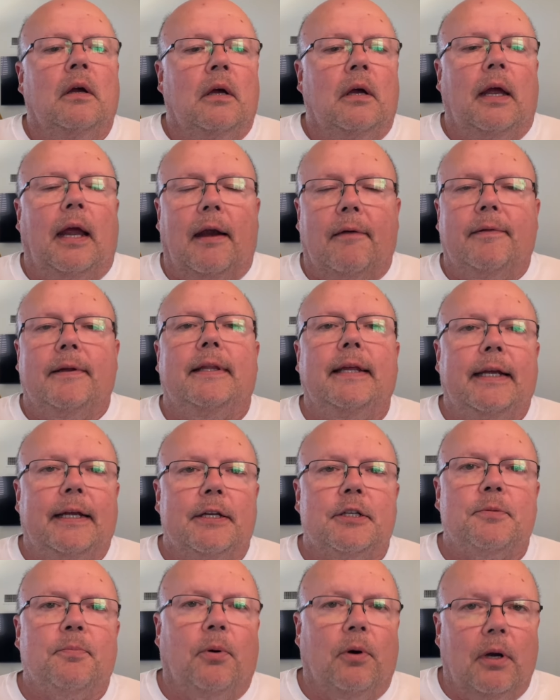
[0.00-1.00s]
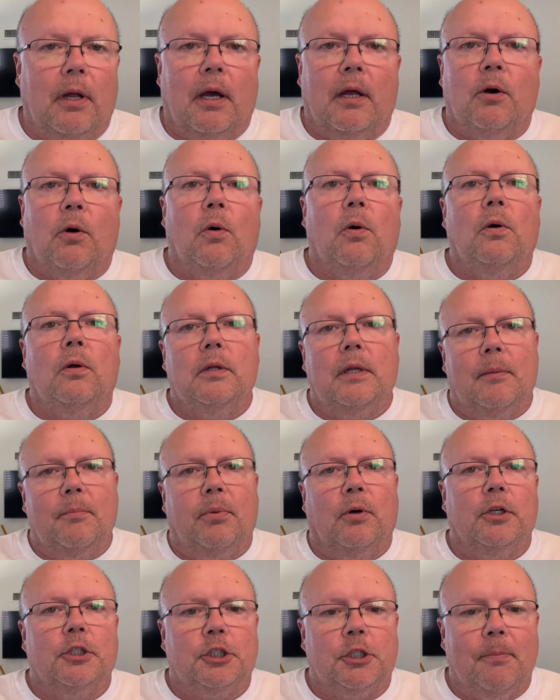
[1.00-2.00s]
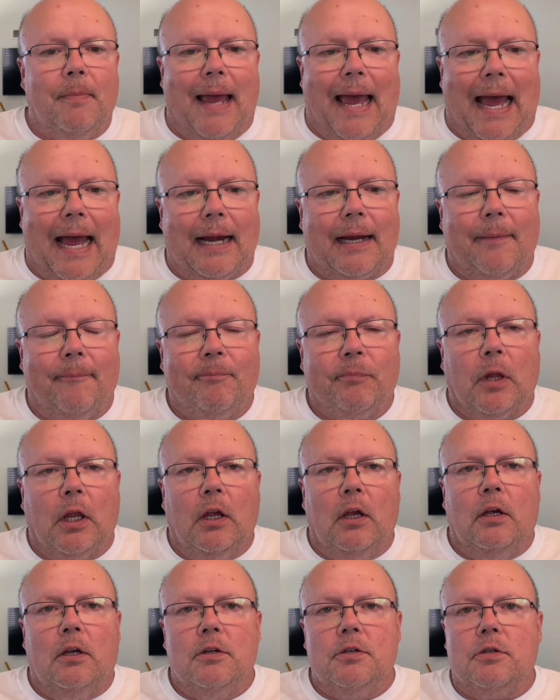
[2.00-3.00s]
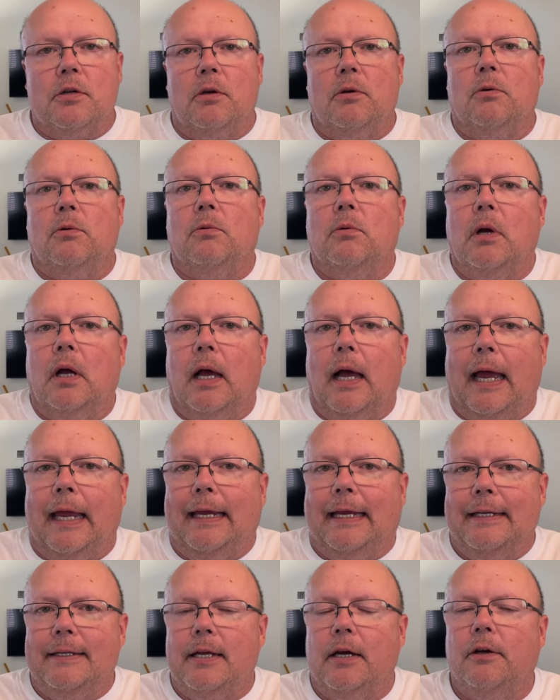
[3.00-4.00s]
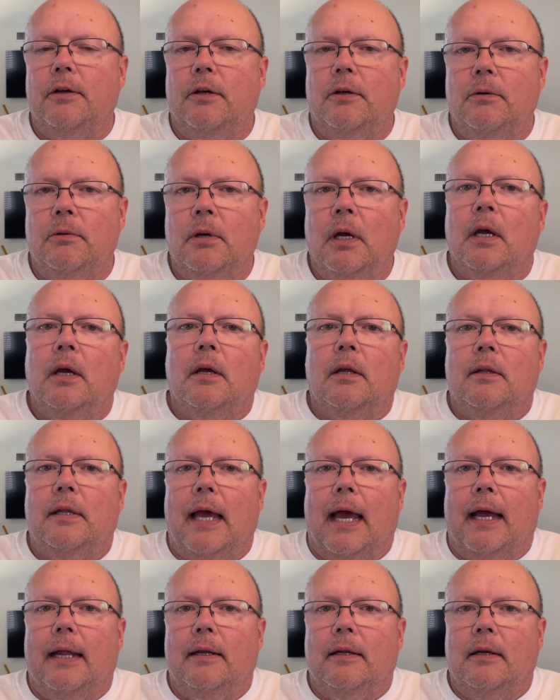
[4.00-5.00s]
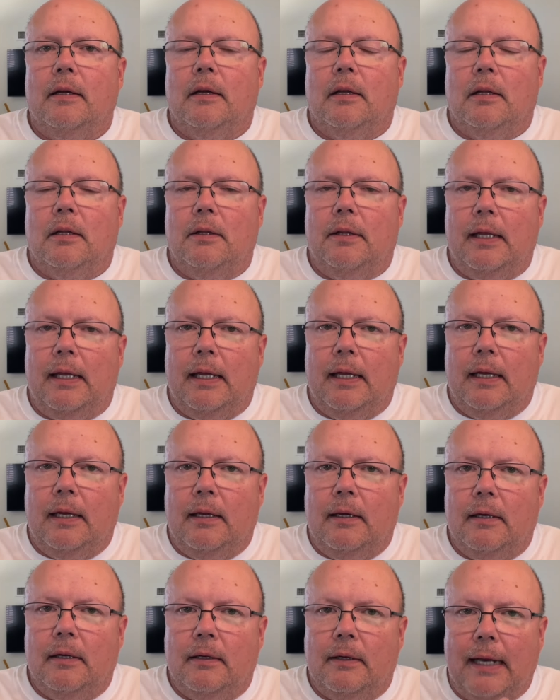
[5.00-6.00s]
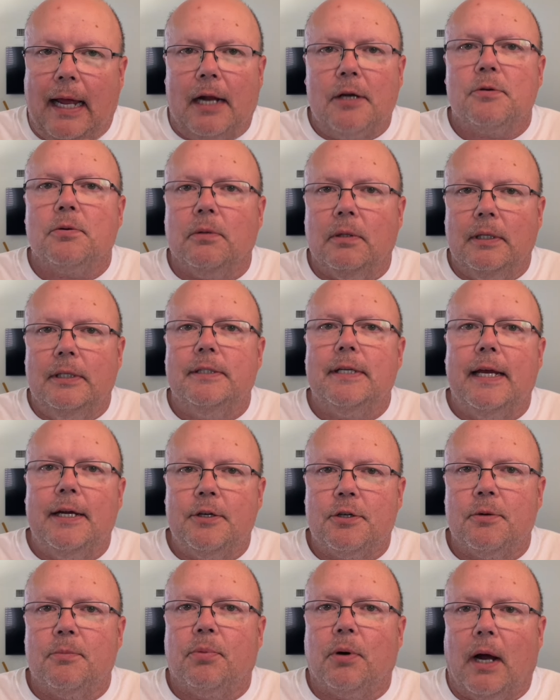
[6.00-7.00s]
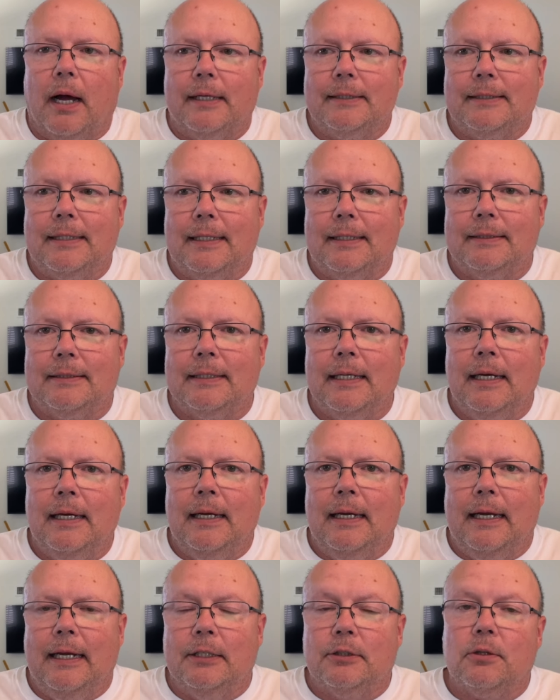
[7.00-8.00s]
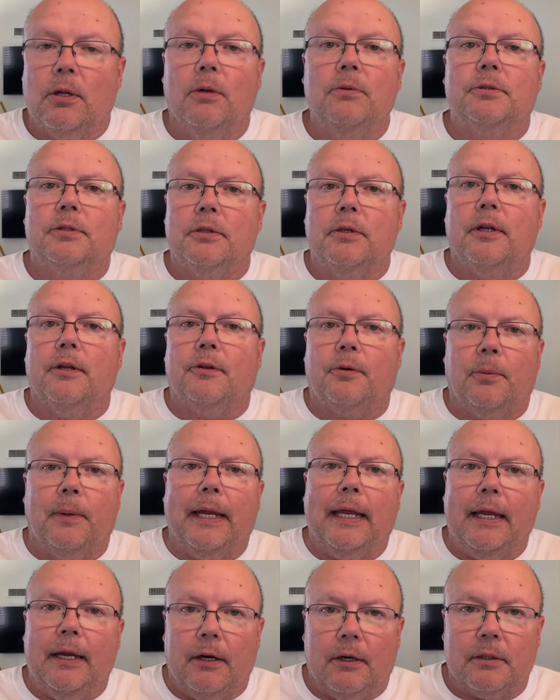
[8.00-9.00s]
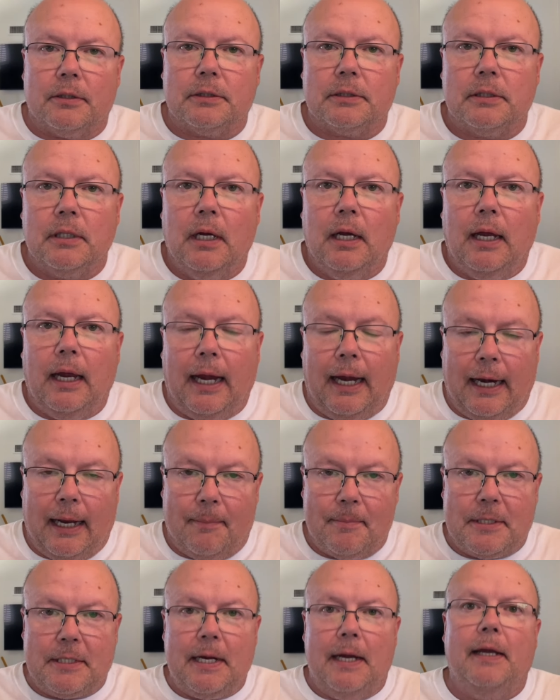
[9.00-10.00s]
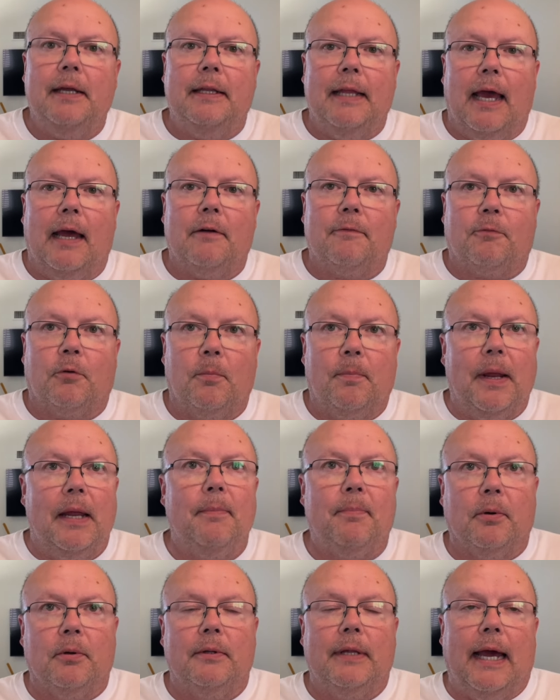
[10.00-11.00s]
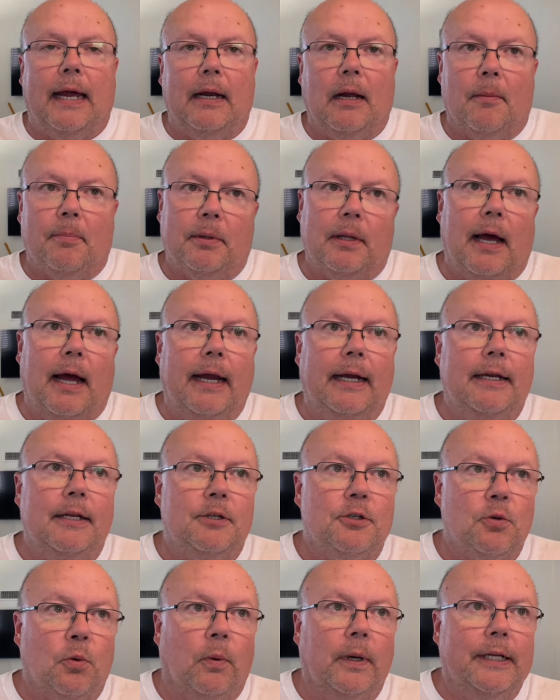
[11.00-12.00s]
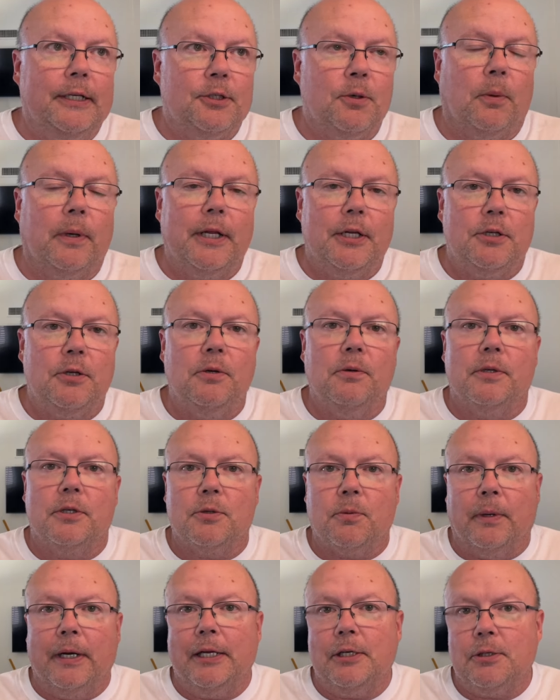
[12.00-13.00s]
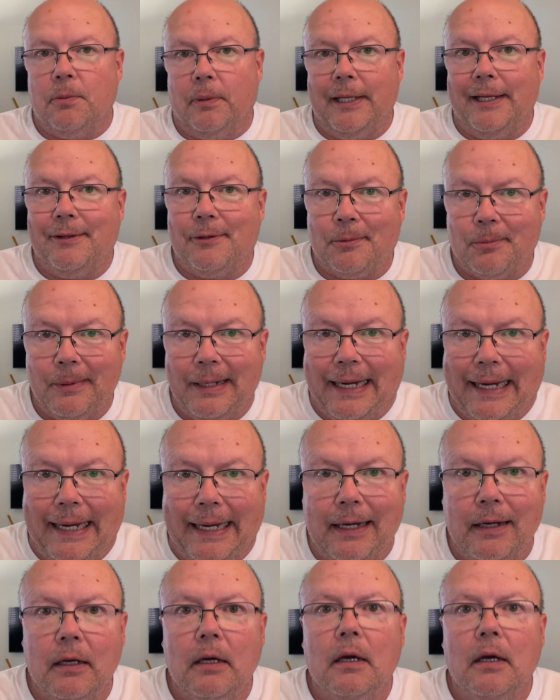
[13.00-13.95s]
Everything gets put on hold and pushed back. So I can tell you that the naturalization process is closer to 3 years. And I'm saying that for people that applied in 2022 and 2023